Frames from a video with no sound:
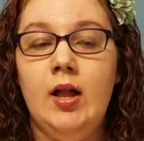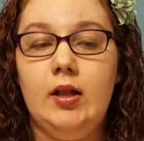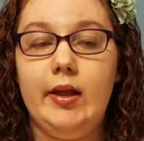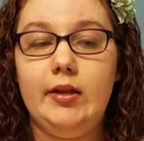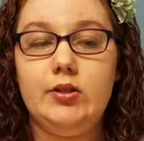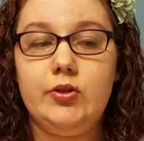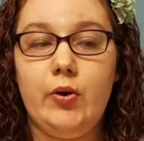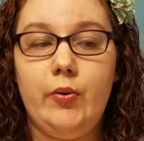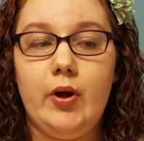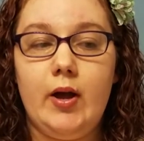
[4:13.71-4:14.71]
Like,
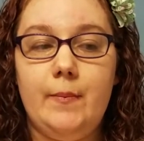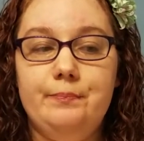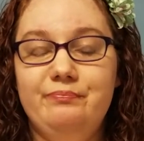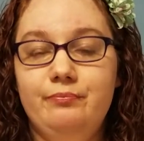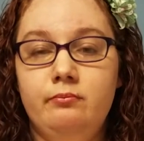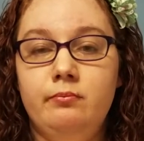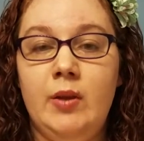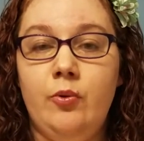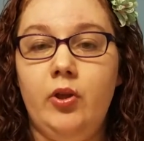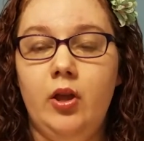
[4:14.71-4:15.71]
so um,
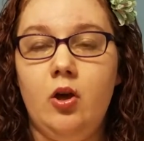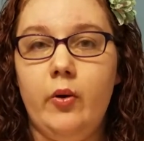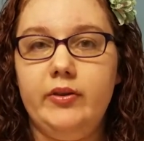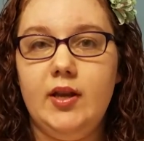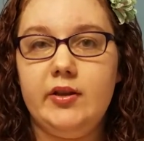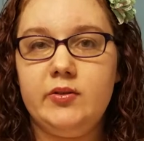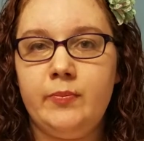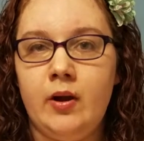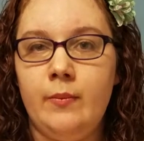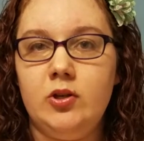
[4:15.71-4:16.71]
people can go on the
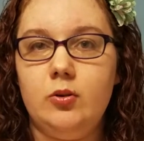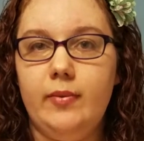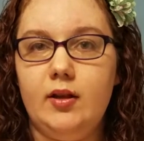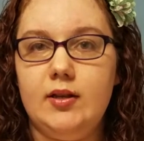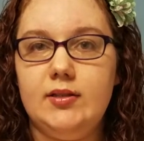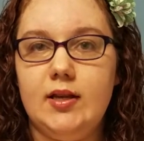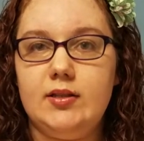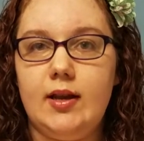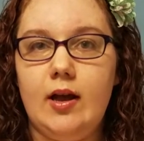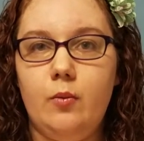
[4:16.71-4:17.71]
experimental build and test
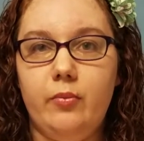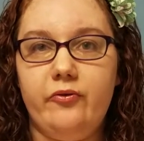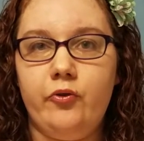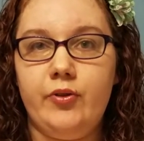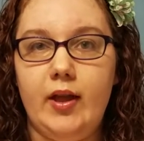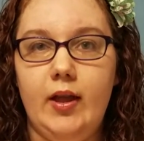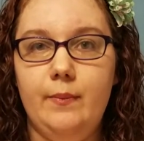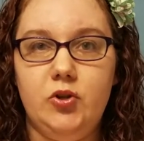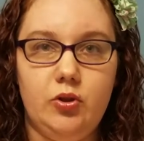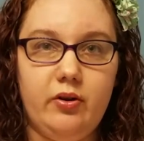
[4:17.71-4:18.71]
it out before they
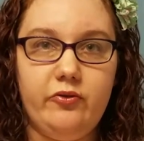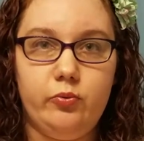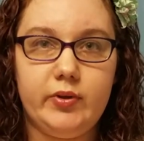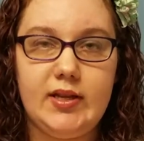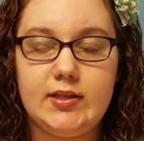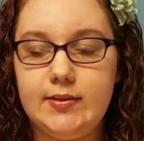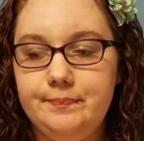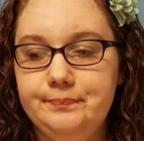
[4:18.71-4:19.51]
do their full release.